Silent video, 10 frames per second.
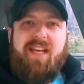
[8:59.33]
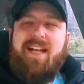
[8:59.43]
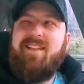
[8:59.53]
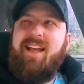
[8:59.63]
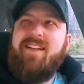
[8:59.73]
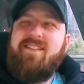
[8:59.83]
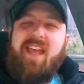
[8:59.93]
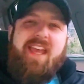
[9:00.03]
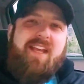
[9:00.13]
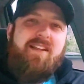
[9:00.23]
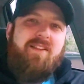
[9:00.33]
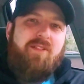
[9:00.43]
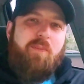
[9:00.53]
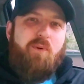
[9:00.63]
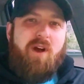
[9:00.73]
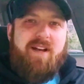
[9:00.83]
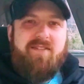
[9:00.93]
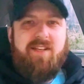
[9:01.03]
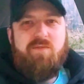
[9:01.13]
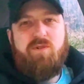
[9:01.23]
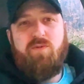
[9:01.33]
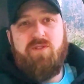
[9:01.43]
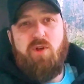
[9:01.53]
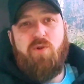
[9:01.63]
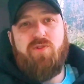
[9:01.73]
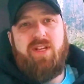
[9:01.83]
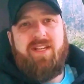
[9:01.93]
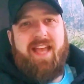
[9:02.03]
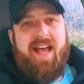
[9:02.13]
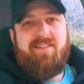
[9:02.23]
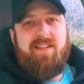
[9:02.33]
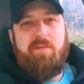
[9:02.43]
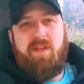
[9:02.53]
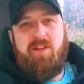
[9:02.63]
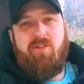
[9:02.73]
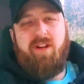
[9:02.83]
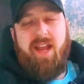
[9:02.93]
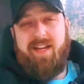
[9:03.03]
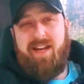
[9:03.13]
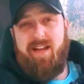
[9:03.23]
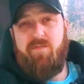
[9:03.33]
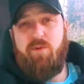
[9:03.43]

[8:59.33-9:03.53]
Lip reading: It's like saying the process which results in gasoline being created out of